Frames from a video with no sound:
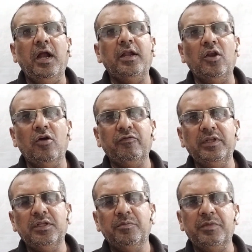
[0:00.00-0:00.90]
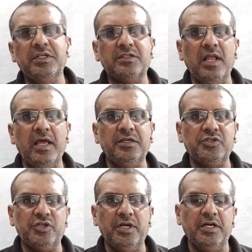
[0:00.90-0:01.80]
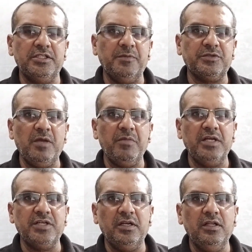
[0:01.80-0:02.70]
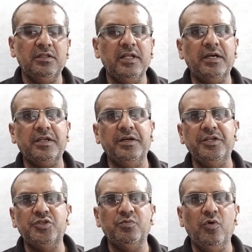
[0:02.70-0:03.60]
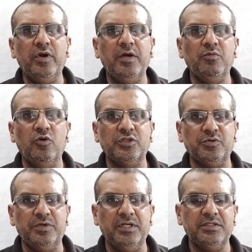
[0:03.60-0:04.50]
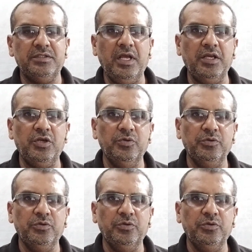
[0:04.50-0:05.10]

And along with, please like, share and subscribe my channel. That can reach more and more students. Thank